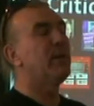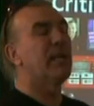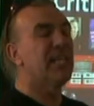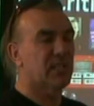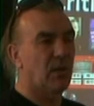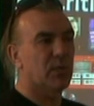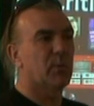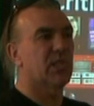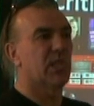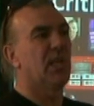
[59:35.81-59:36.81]
When it's got
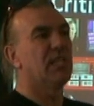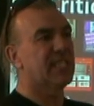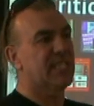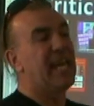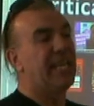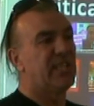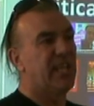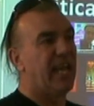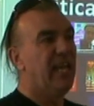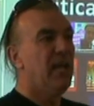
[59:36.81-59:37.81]
to a certain stage,
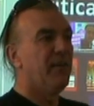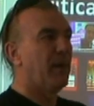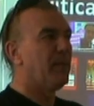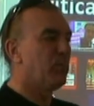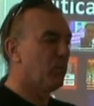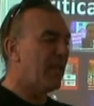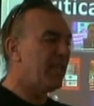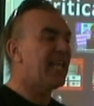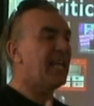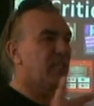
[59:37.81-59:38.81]
yeah. I mean, when
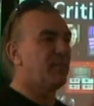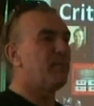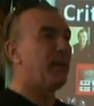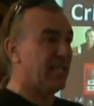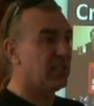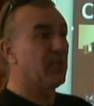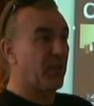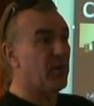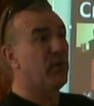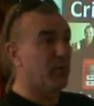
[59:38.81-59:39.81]
the debts have been passed on
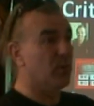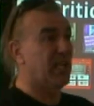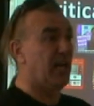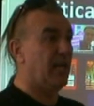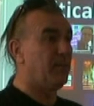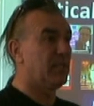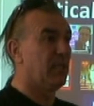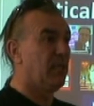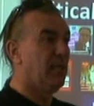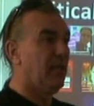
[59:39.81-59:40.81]
3 or 4
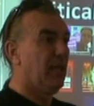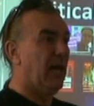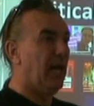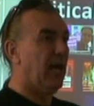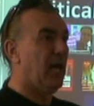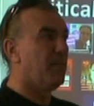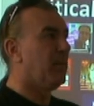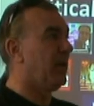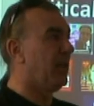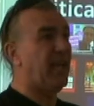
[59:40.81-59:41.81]
times,
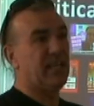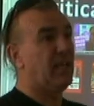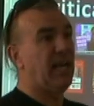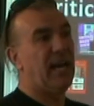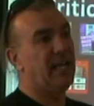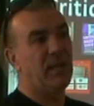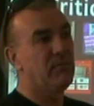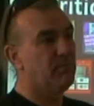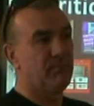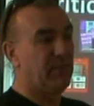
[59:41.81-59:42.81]
I
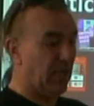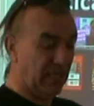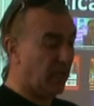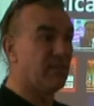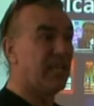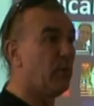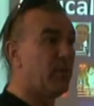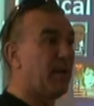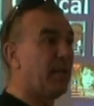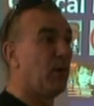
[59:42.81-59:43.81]
don't deal
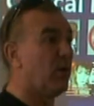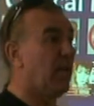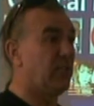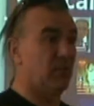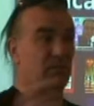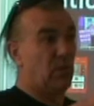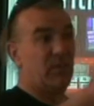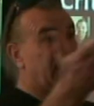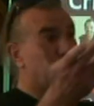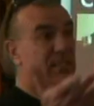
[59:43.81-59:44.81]
with them anymore. I just do
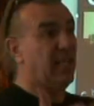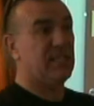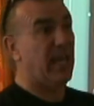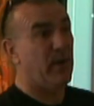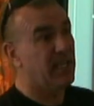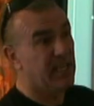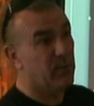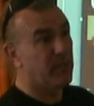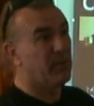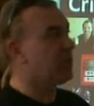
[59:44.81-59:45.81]
that. That's how I
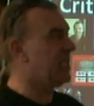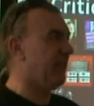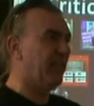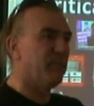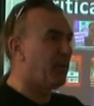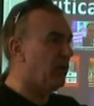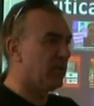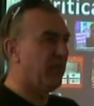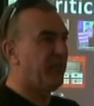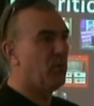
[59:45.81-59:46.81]
deal with them. You'll see I've even
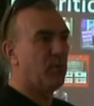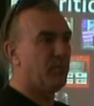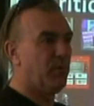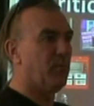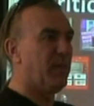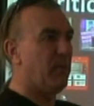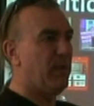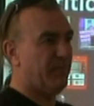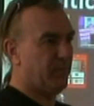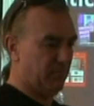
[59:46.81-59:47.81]
posted a few up there.
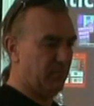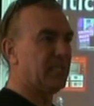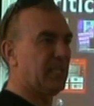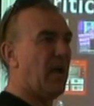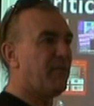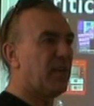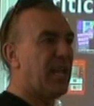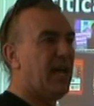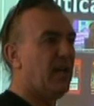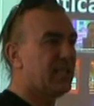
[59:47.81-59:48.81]
We have time for a
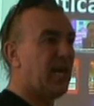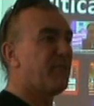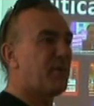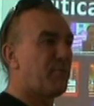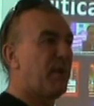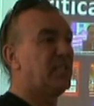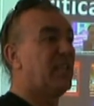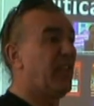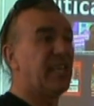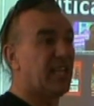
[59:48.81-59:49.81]

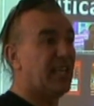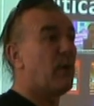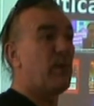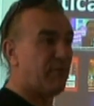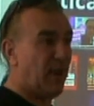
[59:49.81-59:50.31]
present, things like that.